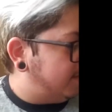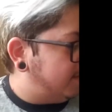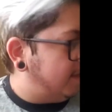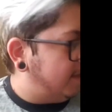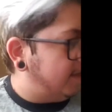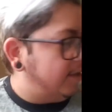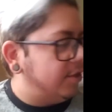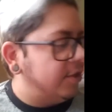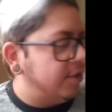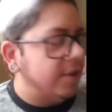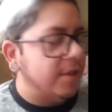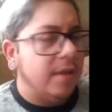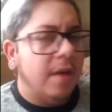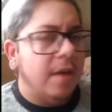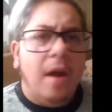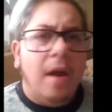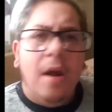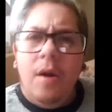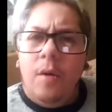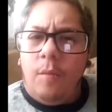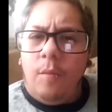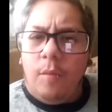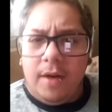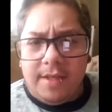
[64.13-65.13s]
He just
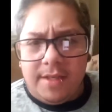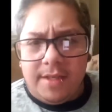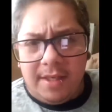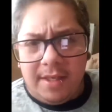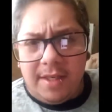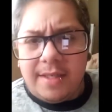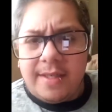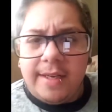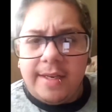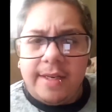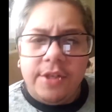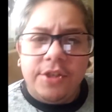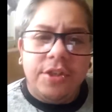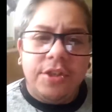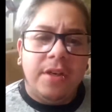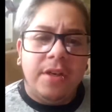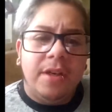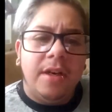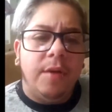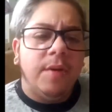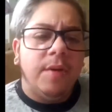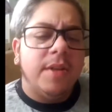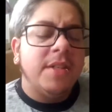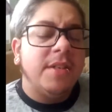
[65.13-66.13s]
wants the attention.
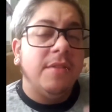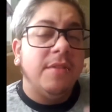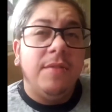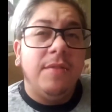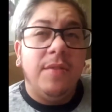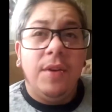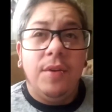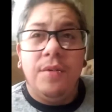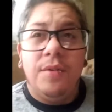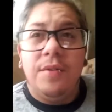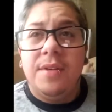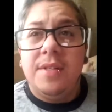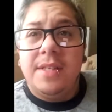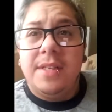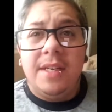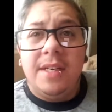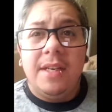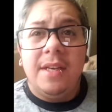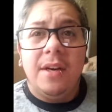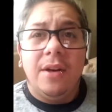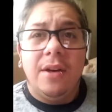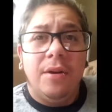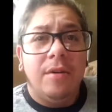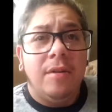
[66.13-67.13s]
He wants to fuel his
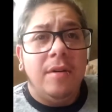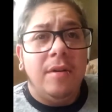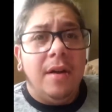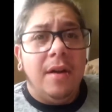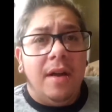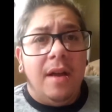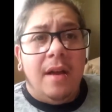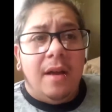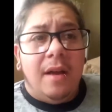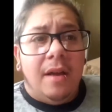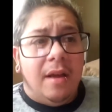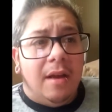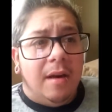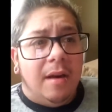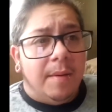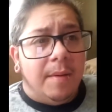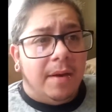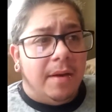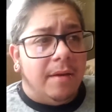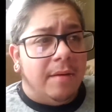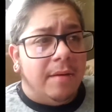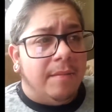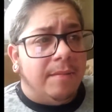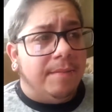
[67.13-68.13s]
ego. And I
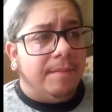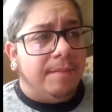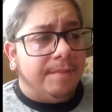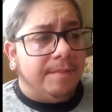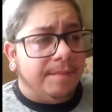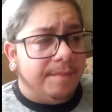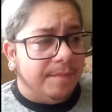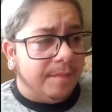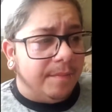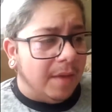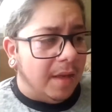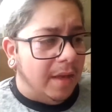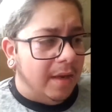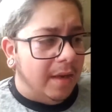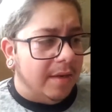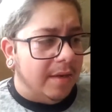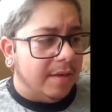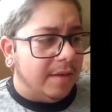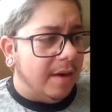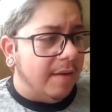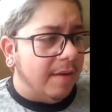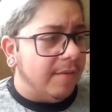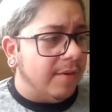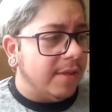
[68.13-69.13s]
mean, he
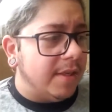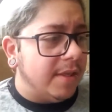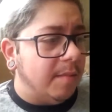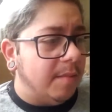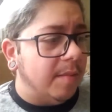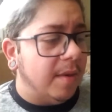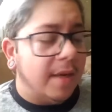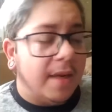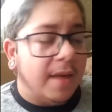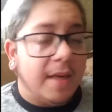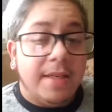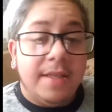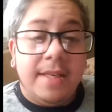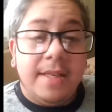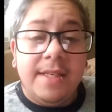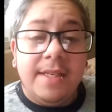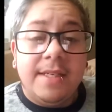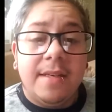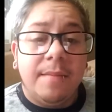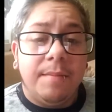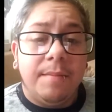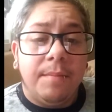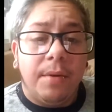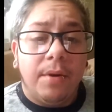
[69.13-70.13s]
never seemed like a
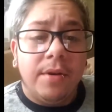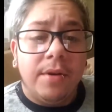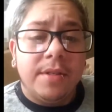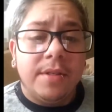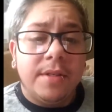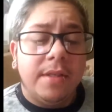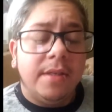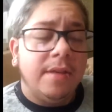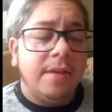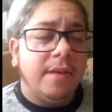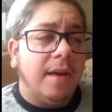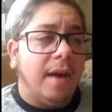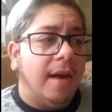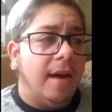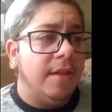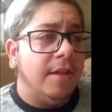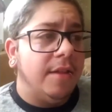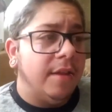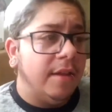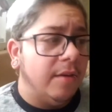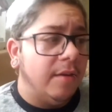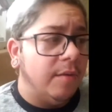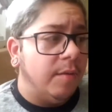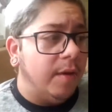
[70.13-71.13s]
decent person. I
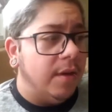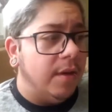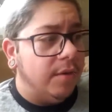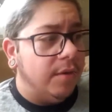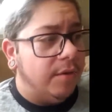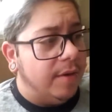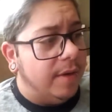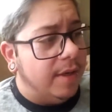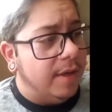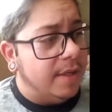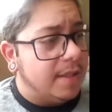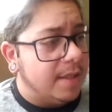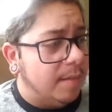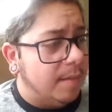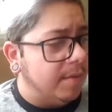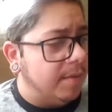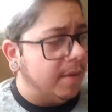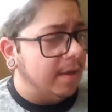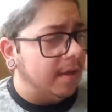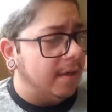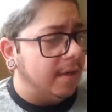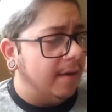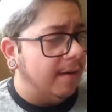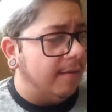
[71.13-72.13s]
think we do need
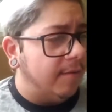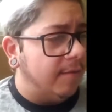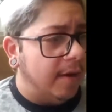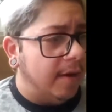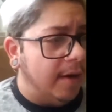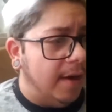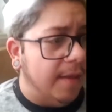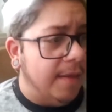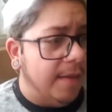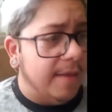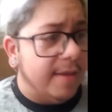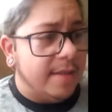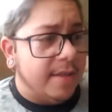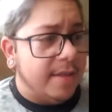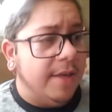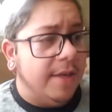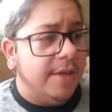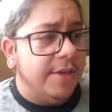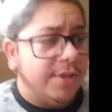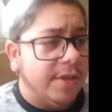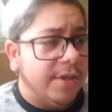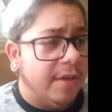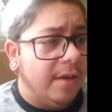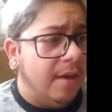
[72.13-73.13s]
something different in this
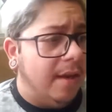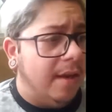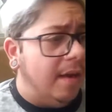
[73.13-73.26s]
nation,